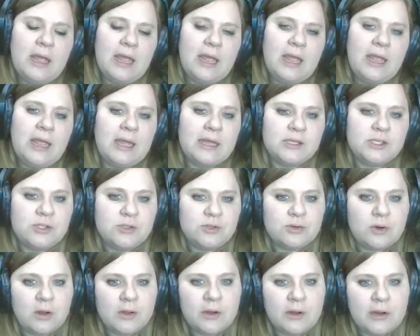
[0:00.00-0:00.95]
and you
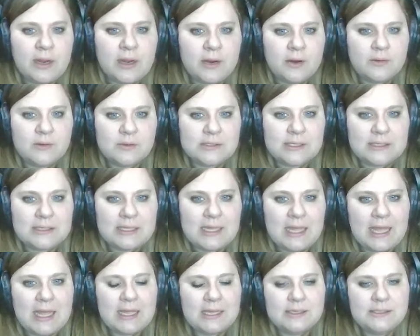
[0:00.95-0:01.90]
draw your arrows at the
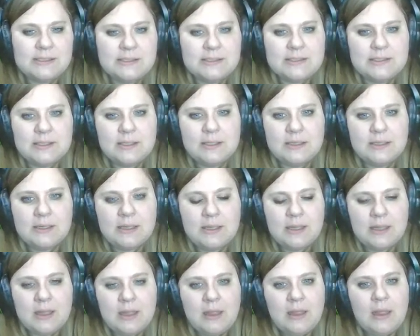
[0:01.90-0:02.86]
ends.
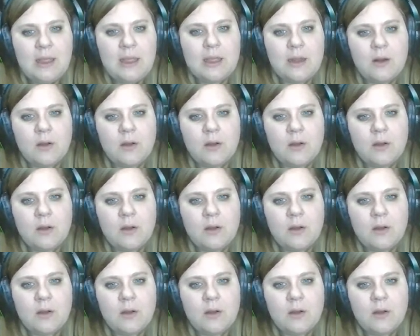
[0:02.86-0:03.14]
And